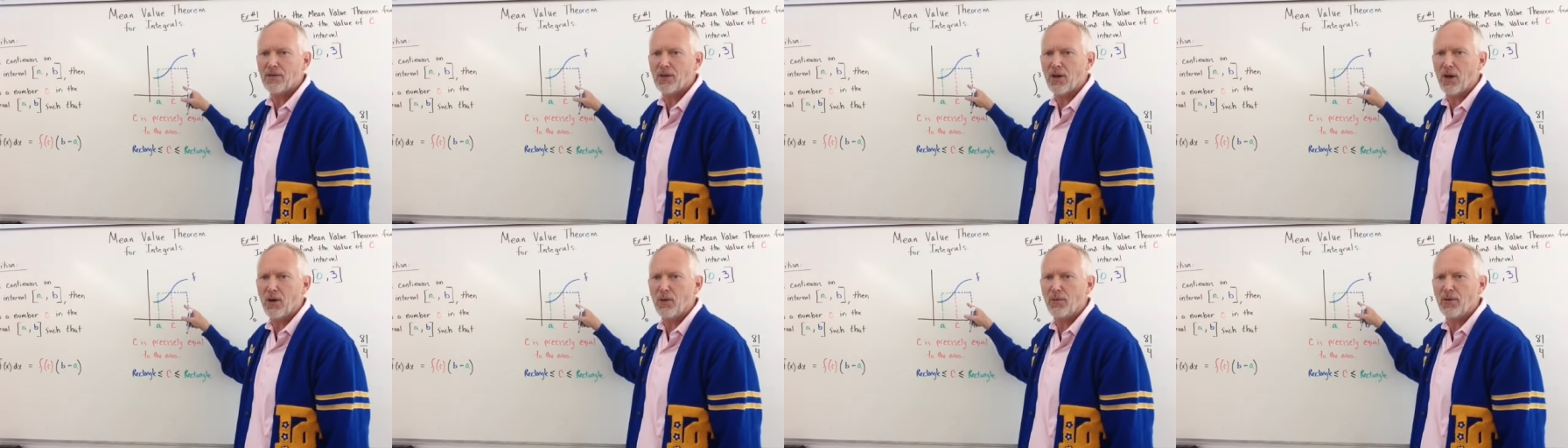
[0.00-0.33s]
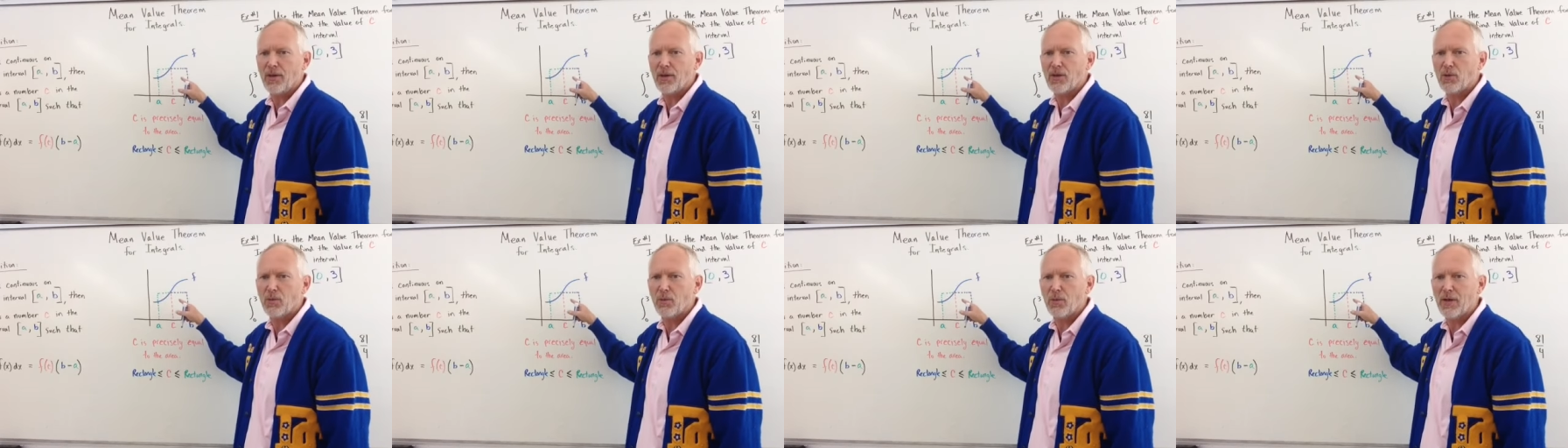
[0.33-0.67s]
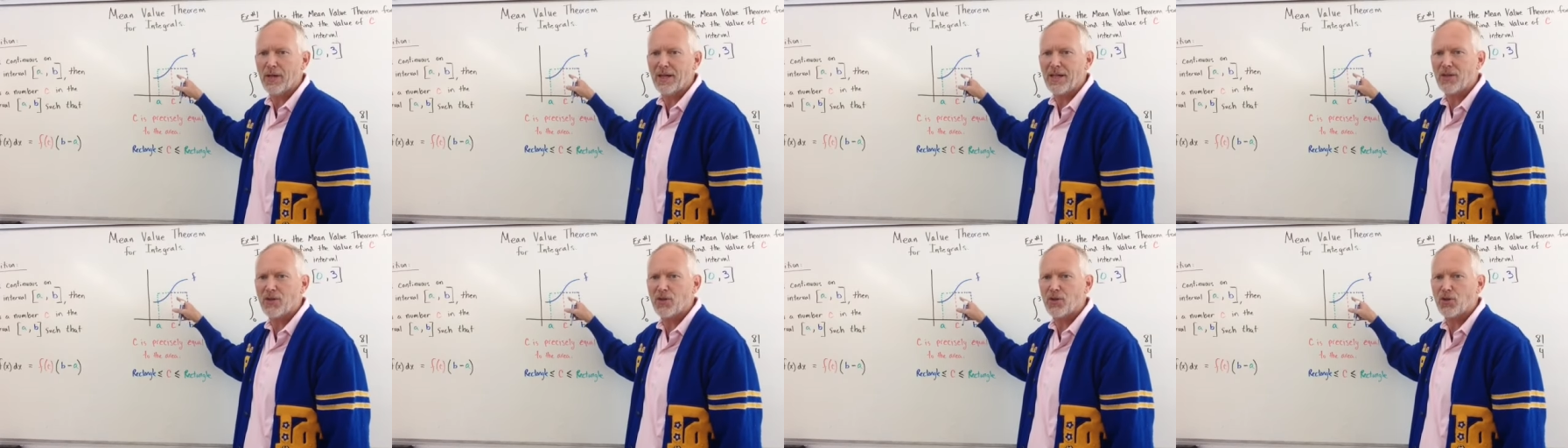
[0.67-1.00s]
so this
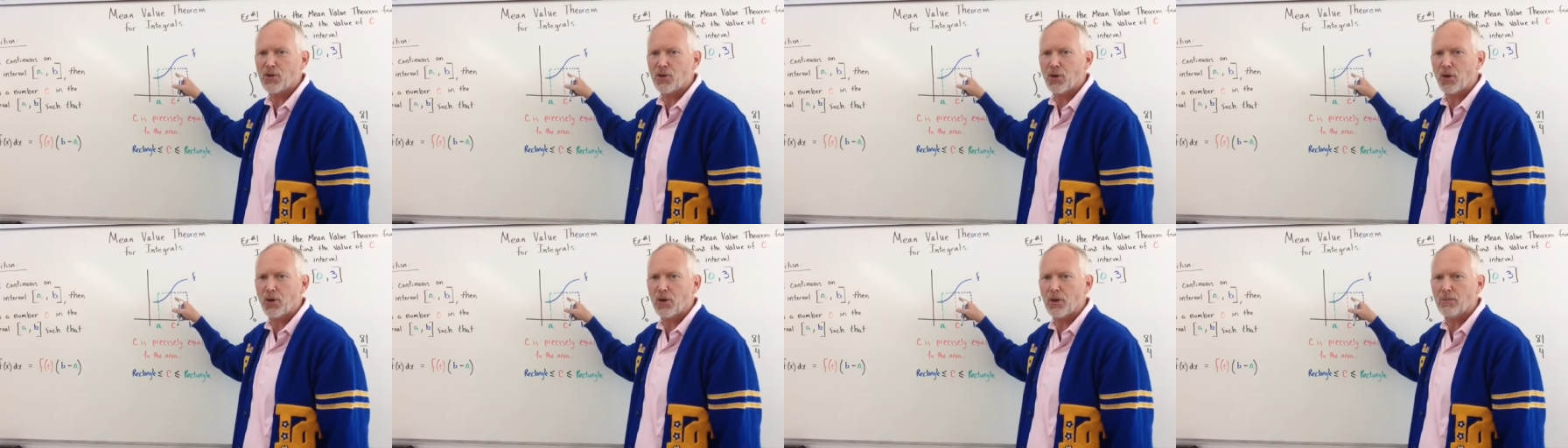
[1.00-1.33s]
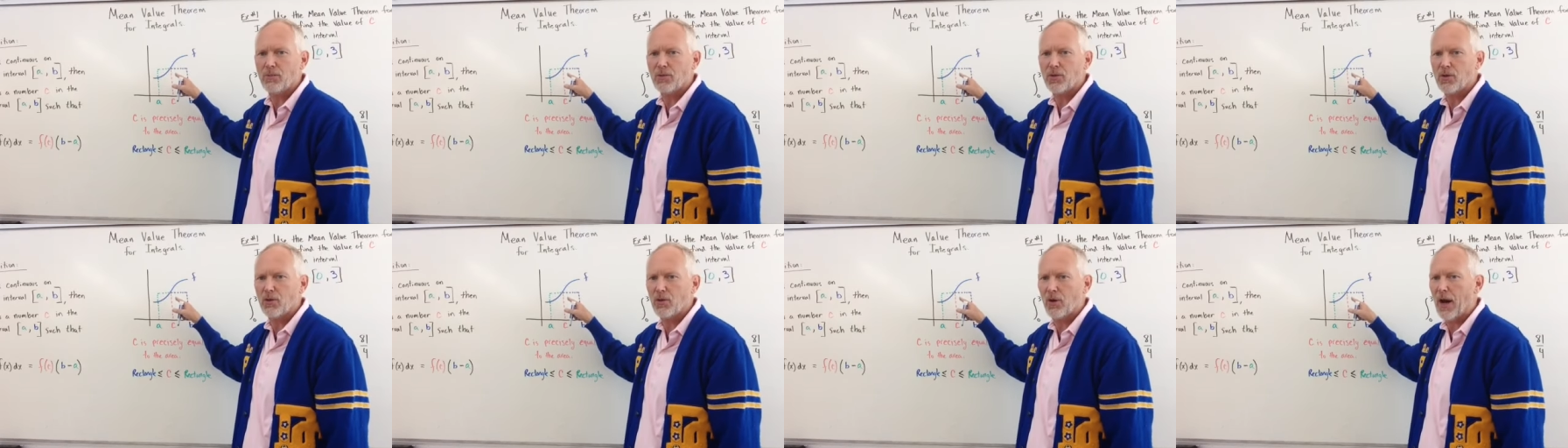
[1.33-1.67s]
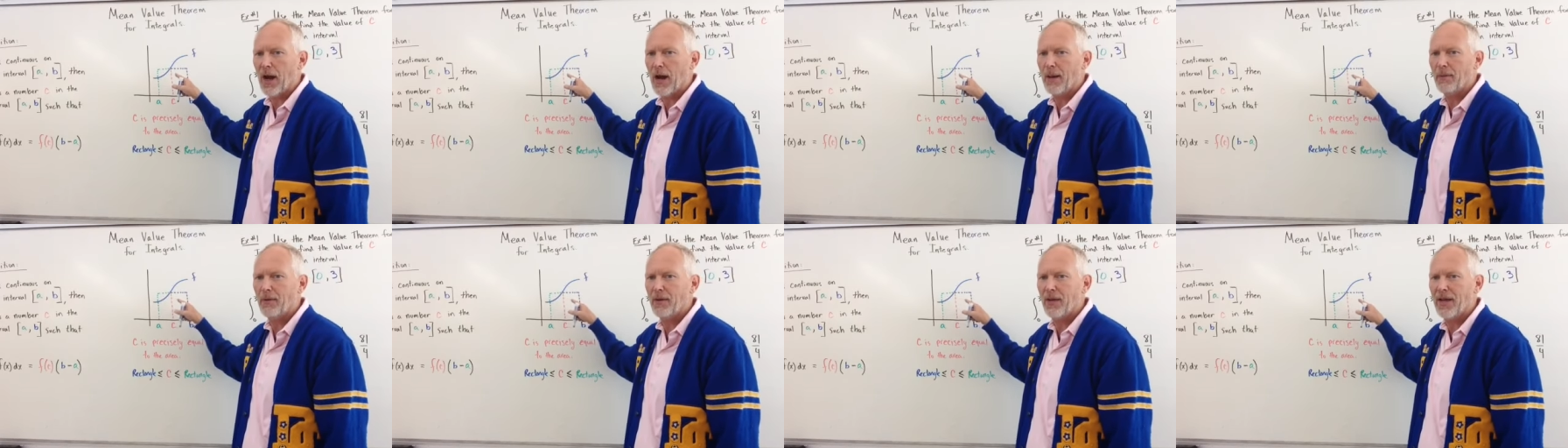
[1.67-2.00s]
one is
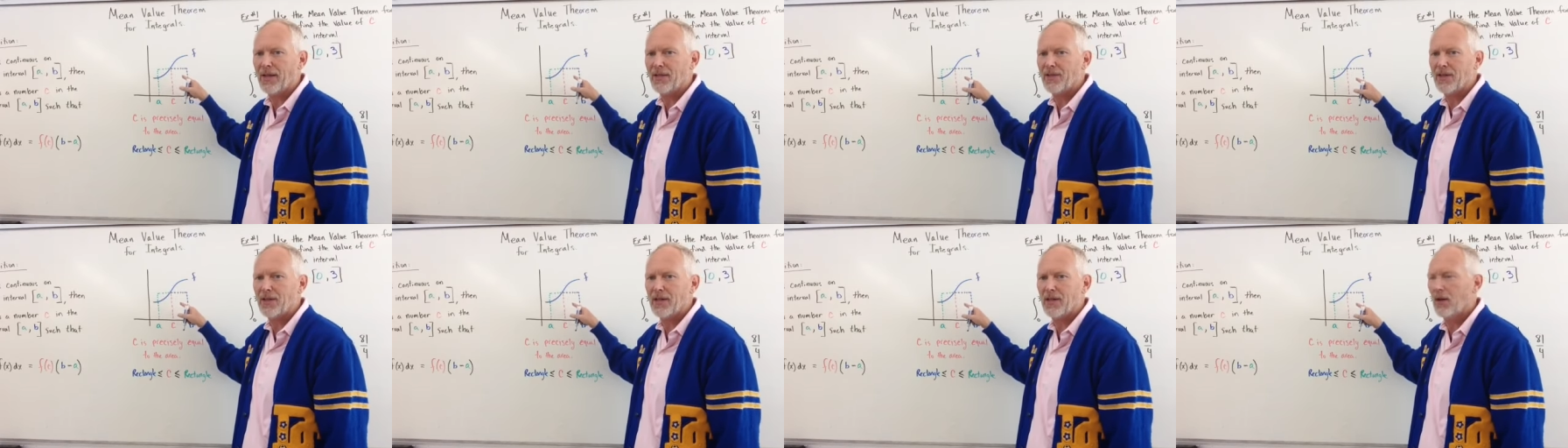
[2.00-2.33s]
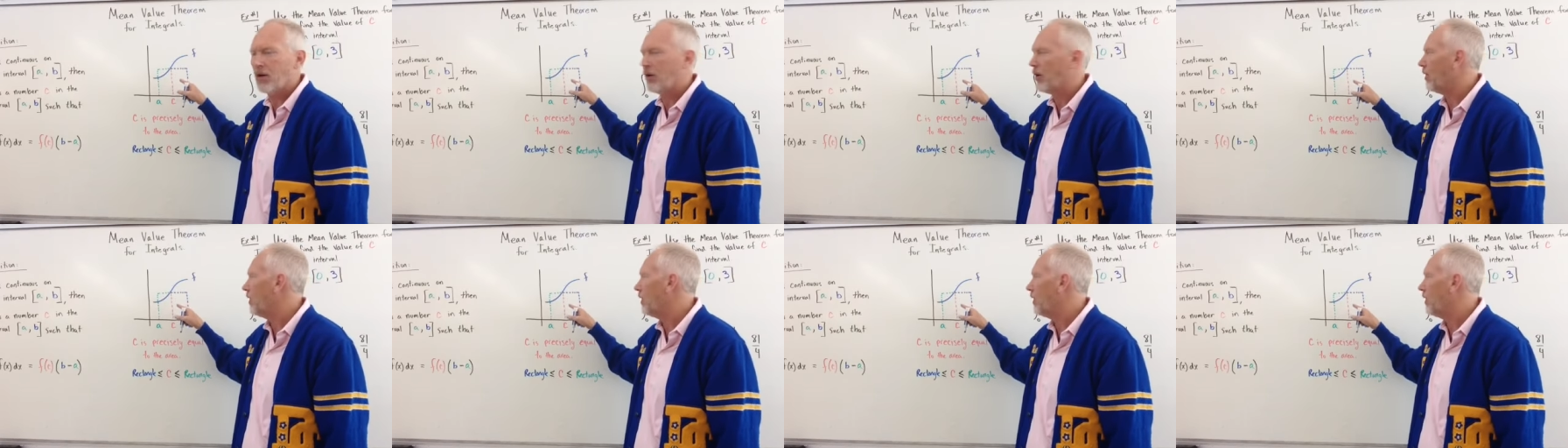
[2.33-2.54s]
circumscribed, and that's